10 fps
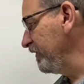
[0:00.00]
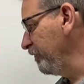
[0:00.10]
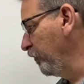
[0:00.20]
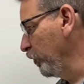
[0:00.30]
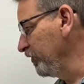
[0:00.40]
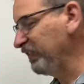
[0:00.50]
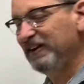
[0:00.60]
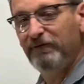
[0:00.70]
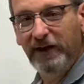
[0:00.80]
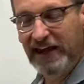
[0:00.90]
force
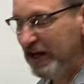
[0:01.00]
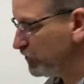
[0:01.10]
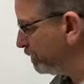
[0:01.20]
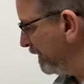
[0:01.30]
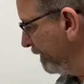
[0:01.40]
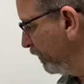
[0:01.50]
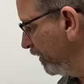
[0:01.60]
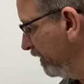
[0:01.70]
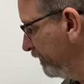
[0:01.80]
in each member of the